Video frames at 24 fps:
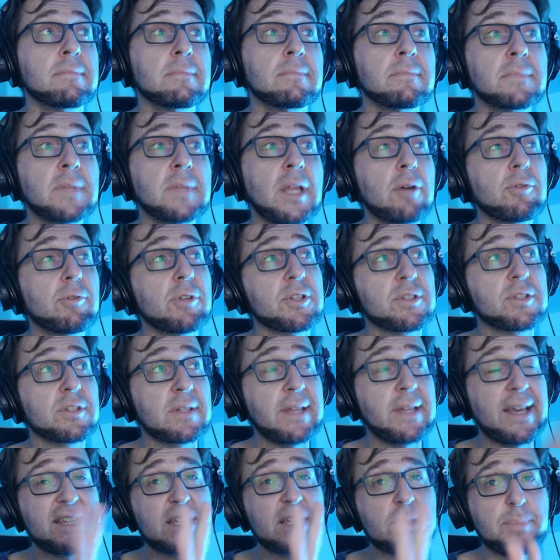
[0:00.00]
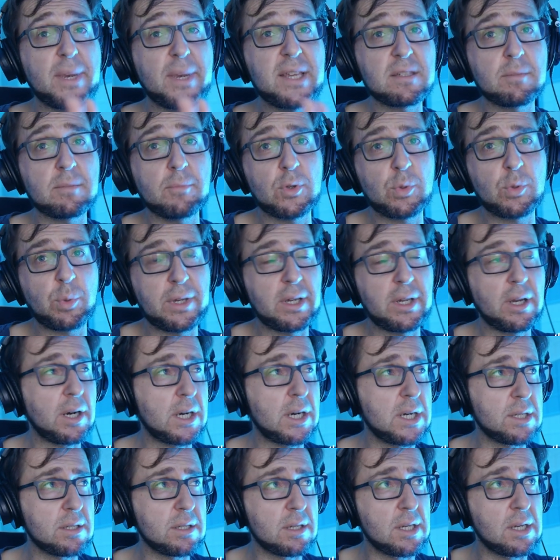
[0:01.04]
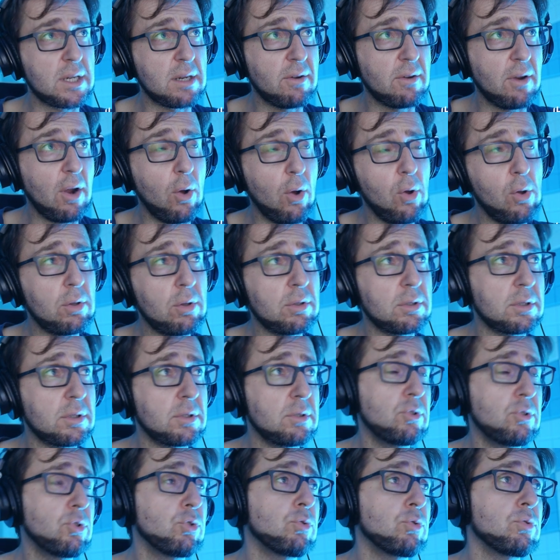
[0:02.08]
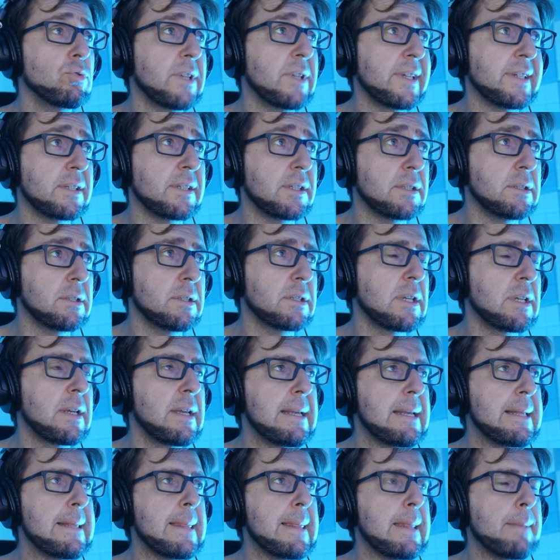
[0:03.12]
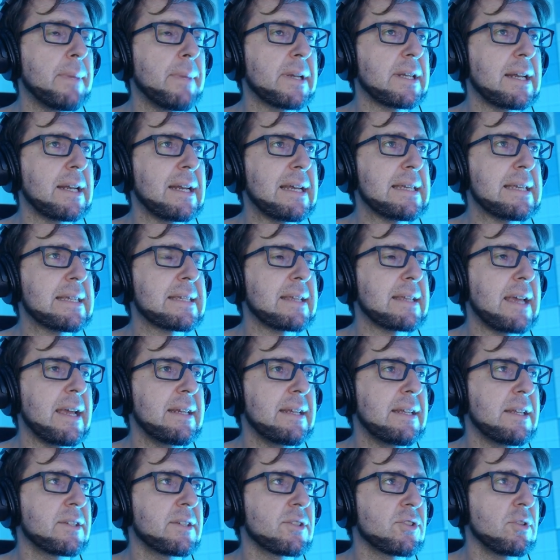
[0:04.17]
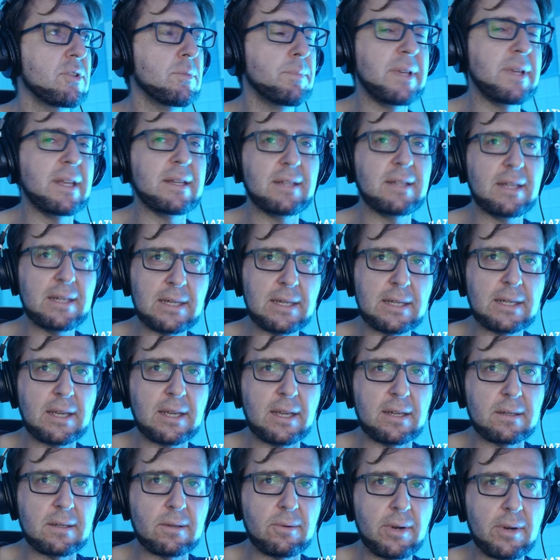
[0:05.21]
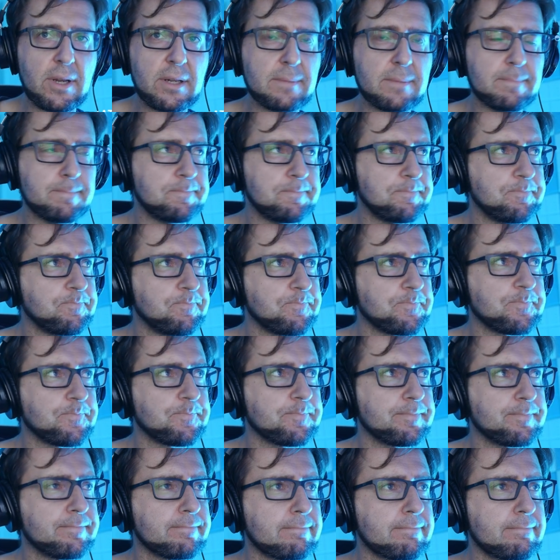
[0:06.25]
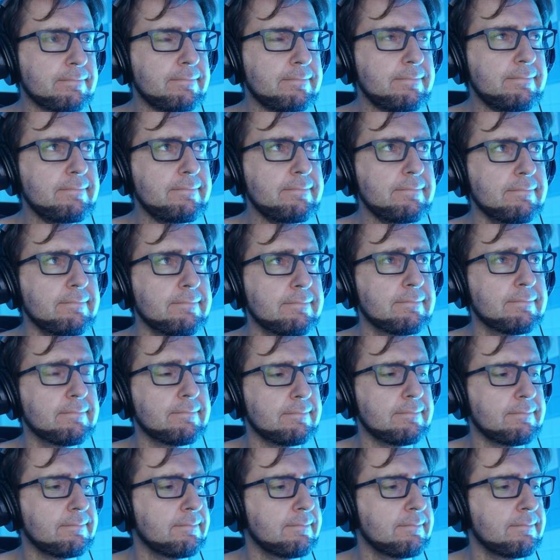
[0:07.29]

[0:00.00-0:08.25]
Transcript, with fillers: Now there's nice spacing between the hearts. All cool and good. But alas, it should be an indicator, right? Hmm.